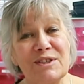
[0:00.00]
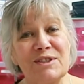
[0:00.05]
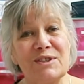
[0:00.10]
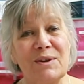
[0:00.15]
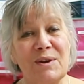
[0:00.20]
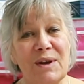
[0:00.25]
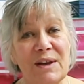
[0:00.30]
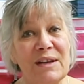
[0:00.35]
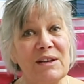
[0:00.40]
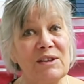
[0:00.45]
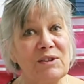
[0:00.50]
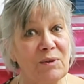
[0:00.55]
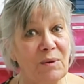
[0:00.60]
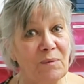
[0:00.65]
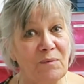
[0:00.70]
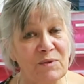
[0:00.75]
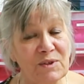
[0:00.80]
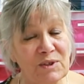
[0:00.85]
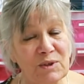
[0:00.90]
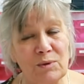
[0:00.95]
So
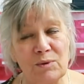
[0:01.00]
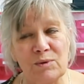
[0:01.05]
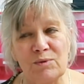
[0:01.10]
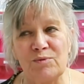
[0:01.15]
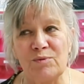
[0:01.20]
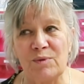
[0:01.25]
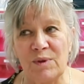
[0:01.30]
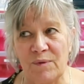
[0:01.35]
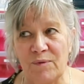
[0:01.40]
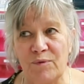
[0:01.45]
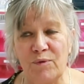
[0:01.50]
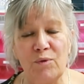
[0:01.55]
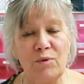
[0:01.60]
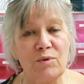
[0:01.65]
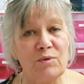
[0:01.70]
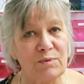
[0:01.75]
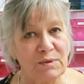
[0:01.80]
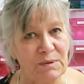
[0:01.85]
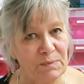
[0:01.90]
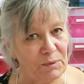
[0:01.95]
the
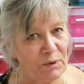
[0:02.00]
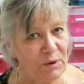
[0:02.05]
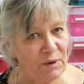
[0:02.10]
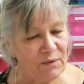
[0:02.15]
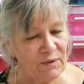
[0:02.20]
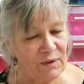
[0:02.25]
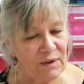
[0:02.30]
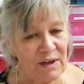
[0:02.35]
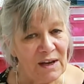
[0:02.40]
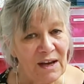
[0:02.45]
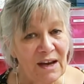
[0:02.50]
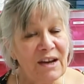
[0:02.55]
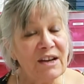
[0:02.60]
food was beautiful.